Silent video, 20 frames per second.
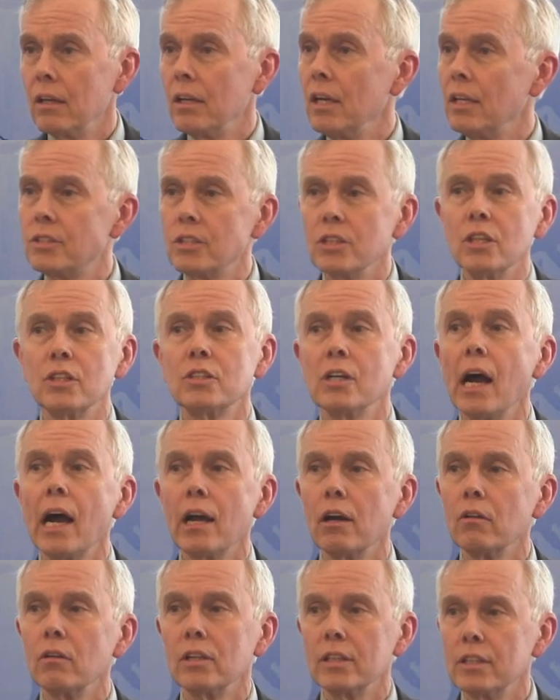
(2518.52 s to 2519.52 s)
it's an
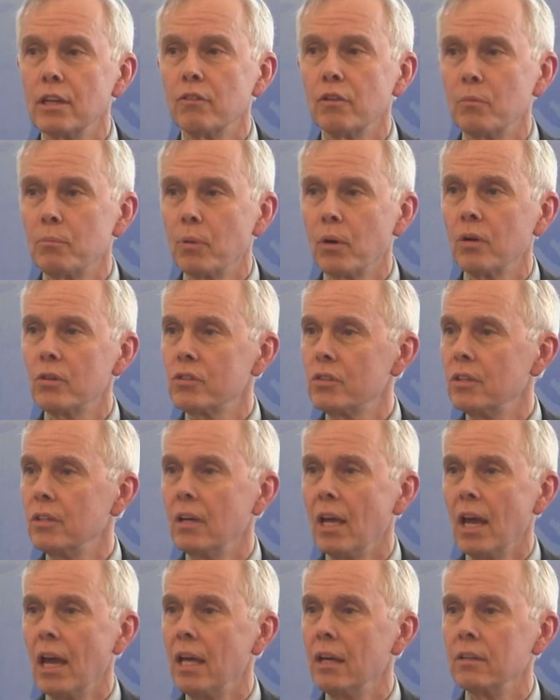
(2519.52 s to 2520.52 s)
entirely different
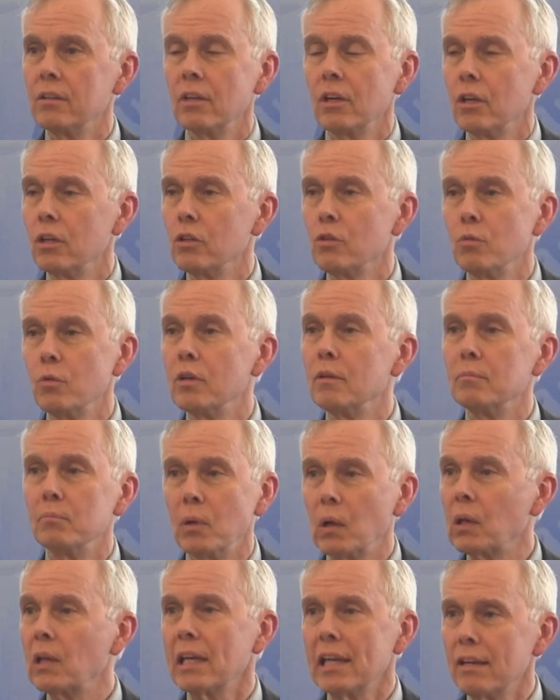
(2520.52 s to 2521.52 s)
person, and you wouldn't
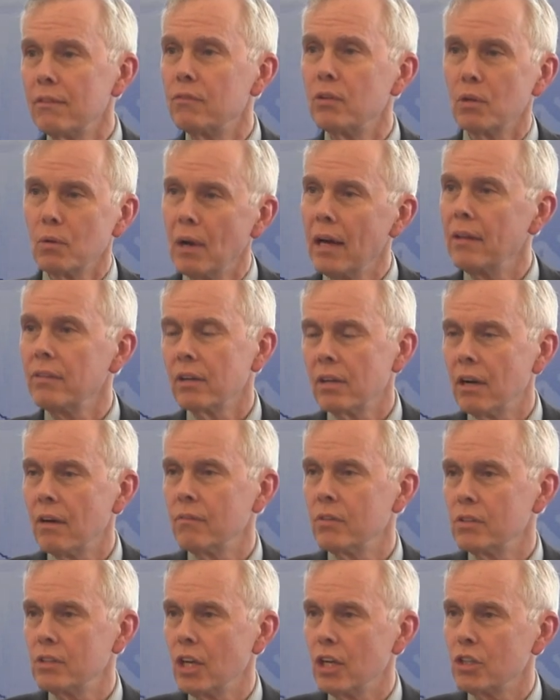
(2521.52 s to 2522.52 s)
believe that you had the
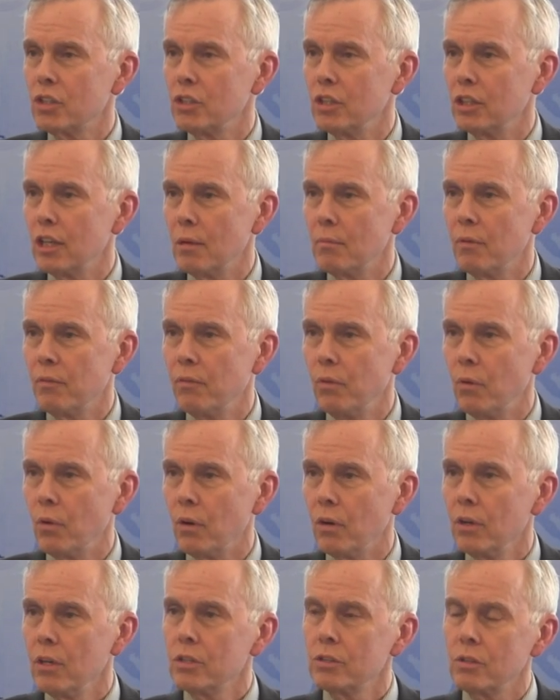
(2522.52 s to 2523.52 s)
conversation the day
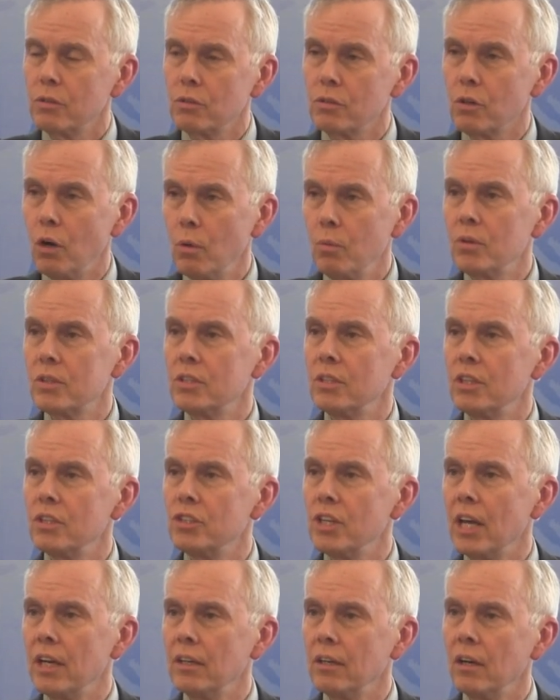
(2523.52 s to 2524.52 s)
before. So there's always an
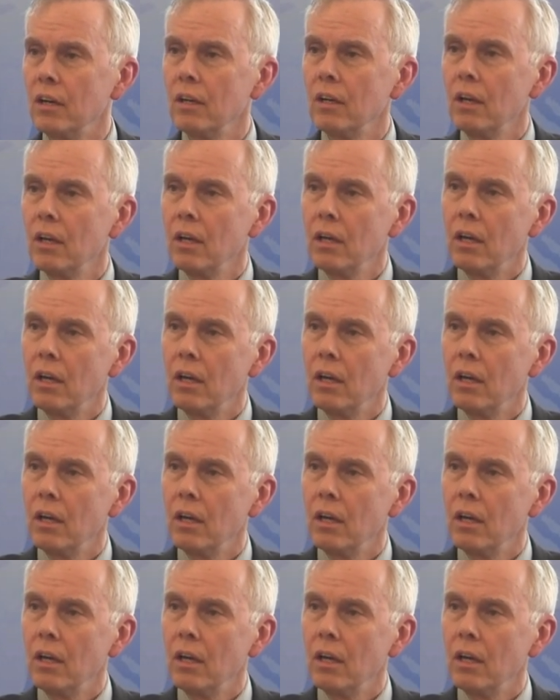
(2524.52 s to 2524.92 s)
agenda.